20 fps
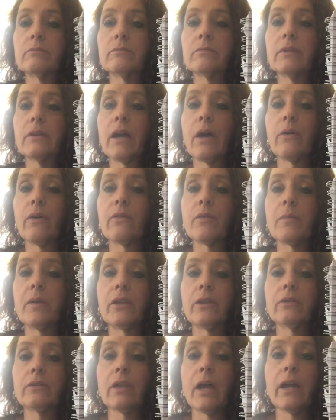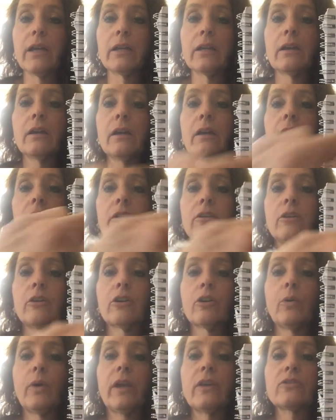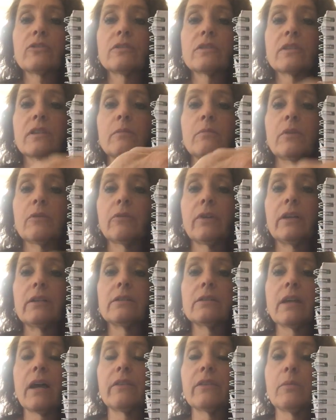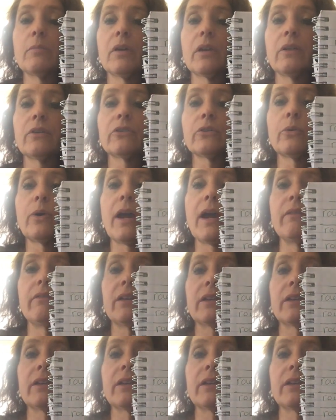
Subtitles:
however many you'd like. Your equations can be written down the middle. So I have an